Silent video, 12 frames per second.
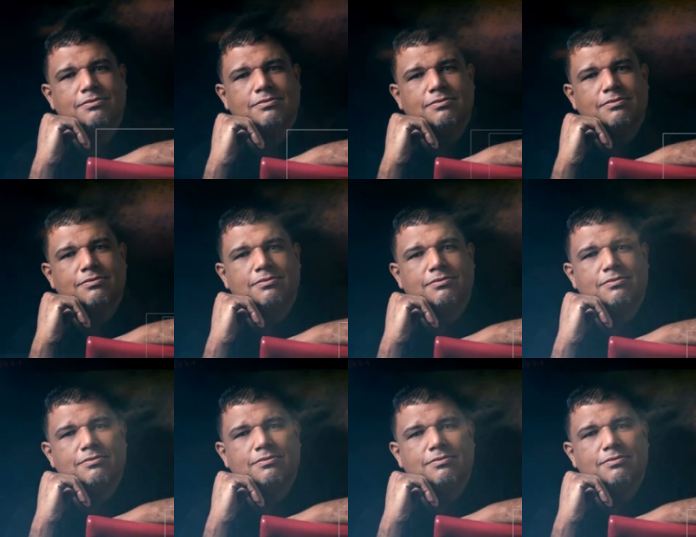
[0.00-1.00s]

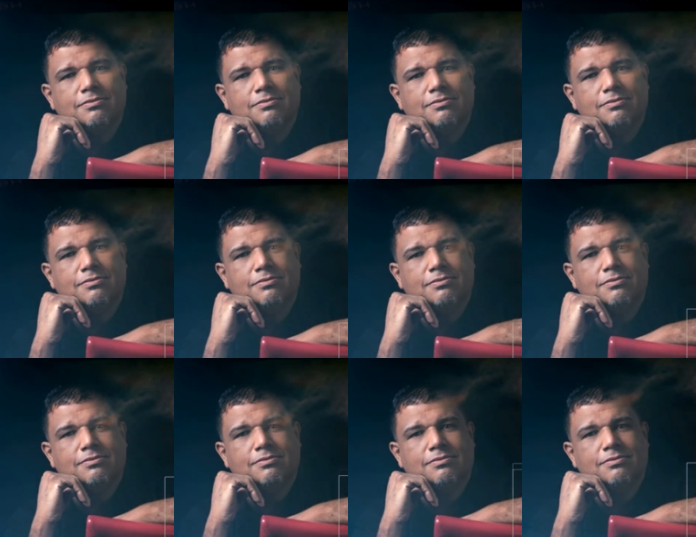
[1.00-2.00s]

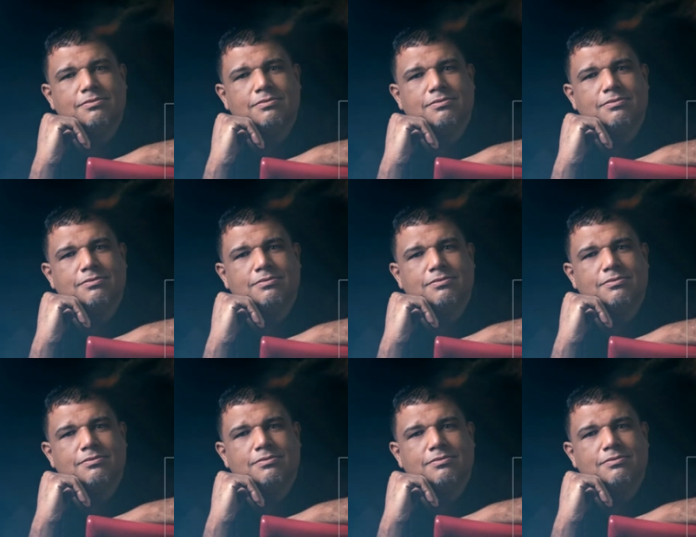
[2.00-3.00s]

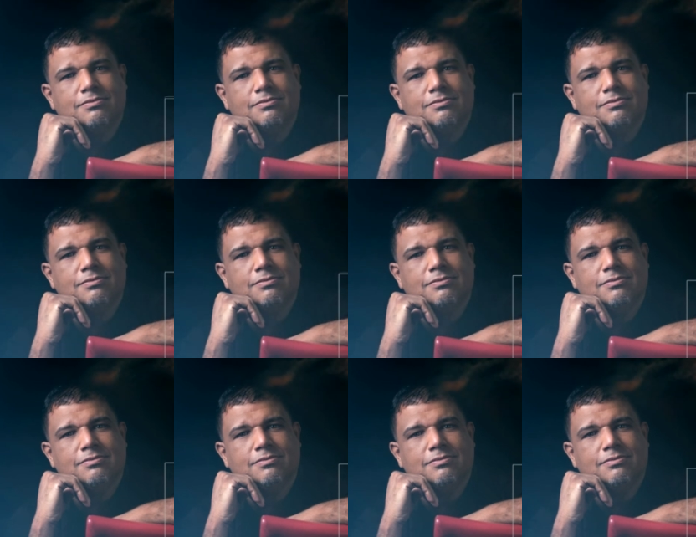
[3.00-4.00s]

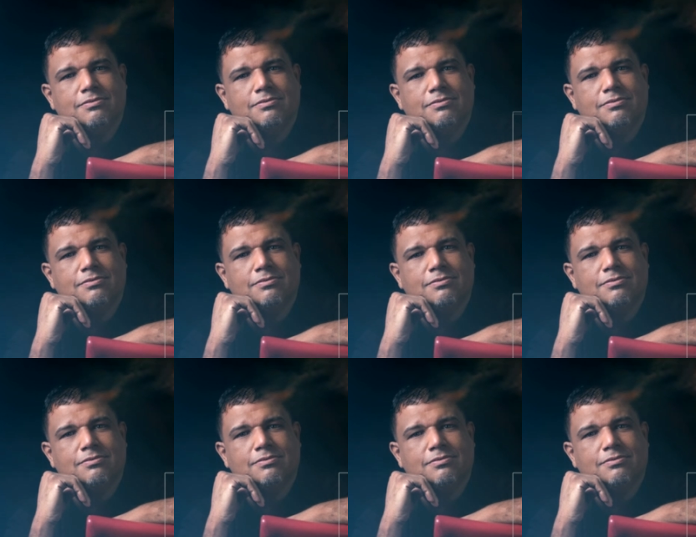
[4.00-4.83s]
Nobody speaks.